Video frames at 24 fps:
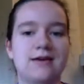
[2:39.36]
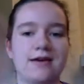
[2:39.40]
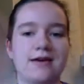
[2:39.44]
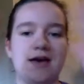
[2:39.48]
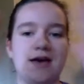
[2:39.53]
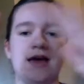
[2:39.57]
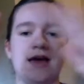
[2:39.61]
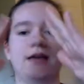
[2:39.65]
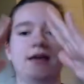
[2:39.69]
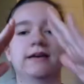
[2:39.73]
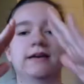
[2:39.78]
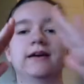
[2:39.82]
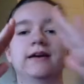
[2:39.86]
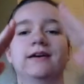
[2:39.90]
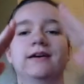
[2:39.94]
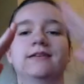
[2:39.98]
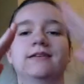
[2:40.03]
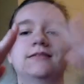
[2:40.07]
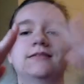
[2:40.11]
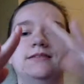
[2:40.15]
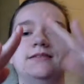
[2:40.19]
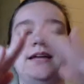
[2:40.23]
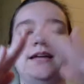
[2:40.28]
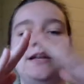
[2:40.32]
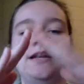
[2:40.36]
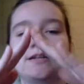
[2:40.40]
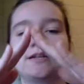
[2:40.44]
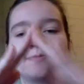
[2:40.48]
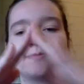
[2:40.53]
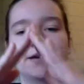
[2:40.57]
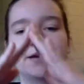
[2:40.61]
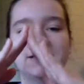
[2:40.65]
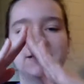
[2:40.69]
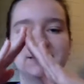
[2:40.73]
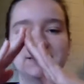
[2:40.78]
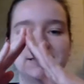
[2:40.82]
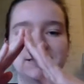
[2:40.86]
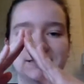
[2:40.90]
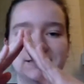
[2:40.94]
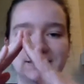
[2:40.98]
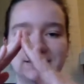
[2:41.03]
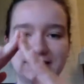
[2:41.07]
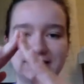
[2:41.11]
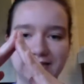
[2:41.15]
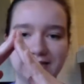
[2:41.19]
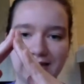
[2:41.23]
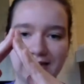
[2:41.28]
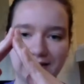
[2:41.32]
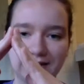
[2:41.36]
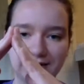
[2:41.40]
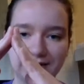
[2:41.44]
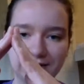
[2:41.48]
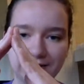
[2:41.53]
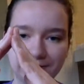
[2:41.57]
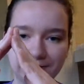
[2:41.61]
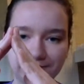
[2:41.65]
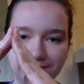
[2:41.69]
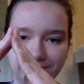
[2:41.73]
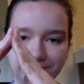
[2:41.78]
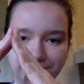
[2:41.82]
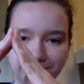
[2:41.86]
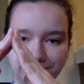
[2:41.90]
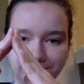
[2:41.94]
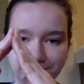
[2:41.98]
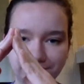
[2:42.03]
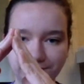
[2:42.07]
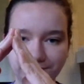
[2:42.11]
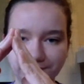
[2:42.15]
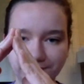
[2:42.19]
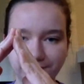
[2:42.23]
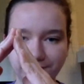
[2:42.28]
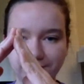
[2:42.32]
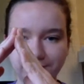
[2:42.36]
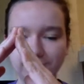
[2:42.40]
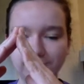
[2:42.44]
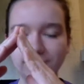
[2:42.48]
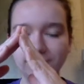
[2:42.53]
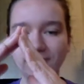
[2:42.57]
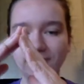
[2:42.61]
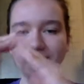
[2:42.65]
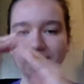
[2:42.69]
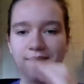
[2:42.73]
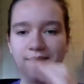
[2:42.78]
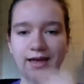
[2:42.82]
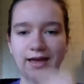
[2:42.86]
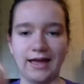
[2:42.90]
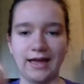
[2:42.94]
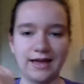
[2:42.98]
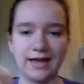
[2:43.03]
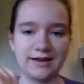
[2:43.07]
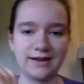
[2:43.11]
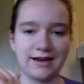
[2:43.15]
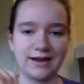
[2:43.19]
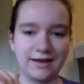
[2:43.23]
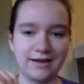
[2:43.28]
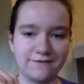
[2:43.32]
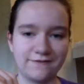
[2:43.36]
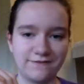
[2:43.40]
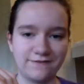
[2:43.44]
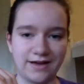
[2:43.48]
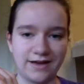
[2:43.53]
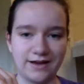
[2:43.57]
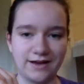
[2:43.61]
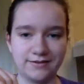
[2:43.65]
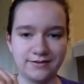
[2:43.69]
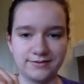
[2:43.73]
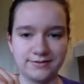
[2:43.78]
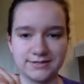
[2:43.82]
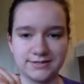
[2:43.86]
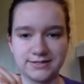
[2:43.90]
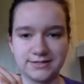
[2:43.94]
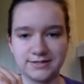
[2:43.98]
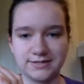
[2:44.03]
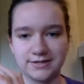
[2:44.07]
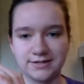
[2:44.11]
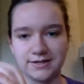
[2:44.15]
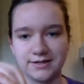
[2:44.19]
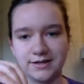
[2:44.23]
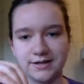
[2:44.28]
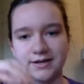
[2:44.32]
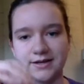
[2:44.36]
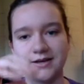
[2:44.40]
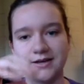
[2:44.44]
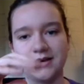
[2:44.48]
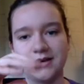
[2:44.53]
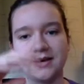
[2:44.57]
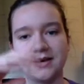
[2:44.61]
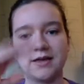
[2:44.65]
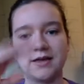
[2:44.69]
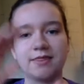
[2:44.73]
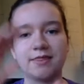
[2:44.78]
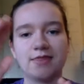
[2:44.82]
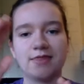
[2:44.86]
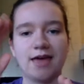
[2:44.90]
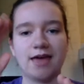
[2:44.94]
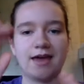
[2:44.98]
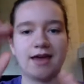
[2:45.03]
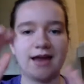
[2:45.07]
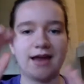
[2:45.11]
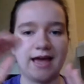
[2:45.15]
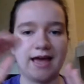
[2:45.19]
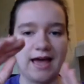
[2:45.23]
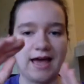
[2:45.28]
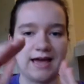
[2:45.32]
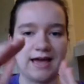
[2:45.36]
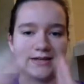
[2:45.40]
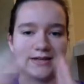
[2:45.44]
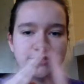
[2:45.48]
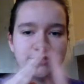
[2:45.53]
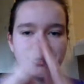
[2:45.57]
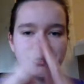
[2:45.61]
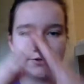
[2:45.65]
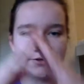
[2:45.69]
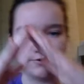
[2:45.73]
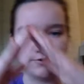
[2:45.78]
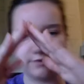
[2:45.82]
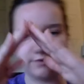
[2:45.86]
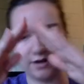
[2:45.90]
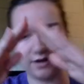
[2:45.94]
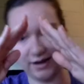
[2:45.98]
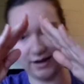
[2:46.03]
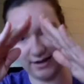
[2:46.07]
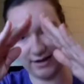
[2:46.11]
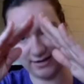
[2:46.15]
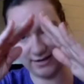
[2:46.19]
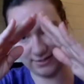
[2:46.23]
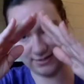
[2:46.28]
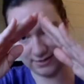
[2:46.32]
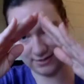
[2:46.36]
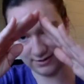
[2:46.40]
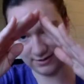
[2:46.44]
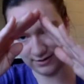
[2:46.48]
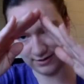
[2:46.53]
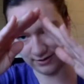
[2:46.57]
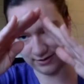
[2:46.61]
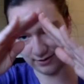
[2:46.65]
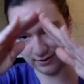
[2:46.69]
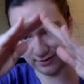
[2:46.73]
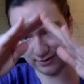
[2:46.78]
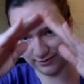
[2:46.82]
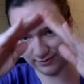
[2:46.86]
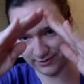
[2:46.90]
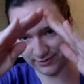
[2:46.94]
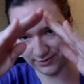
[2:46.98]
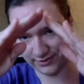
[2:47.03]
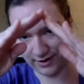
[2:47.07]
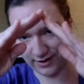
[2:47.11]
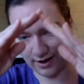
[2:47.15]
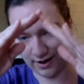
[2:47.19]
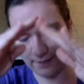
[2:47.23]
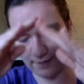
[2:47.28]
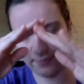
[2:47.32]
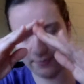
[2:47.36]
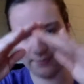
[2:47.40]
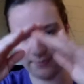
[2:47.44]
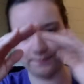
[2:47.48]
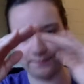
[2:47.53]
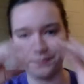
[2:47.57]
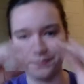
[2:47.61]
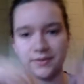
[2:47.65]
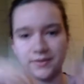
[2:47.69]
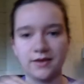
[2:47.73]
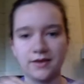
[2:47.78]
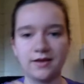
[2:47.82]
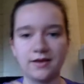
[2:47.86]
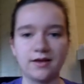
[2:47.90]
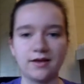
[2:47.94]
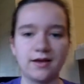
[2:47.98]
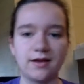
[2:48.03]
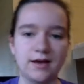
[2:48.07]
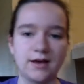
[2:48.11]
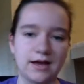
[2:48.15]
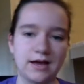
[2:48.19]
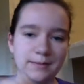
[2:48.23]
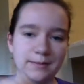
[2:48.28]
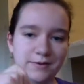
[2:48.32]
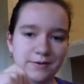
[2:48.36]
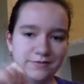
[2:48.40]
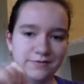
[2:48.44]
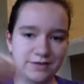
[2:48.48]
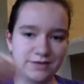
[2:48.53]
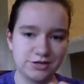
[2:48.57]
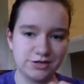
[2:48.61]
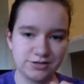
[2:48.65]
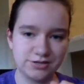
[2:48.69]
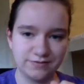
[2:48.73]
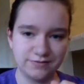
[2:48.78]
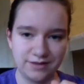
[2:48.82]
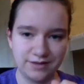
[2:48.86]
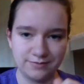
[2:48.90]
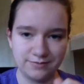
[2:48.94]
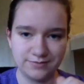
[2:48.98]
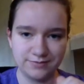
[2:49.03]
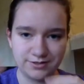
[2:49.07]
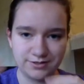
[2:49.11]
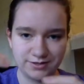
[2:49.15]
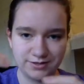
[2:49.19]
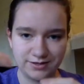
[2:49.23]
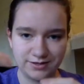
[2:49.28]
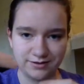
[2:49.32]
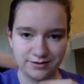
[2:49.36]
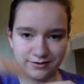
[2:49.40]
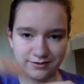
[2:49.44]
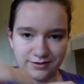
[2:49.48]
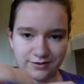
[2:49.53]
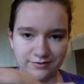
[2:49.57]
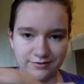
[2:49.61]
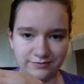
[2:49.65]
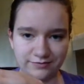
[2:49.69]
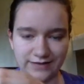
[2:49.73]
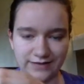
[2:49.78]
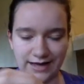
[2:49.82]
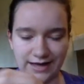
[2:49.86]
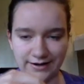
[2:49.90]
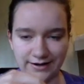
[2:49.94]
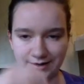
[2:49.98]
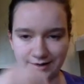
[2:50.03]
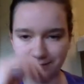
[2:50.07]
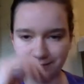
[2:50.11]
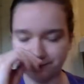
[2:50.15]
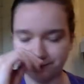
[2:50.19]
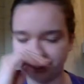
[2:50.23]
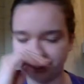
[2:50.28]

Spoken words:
I leaned my sticks together and I found that I had to cut along the top of each of them so that they're a little flatter.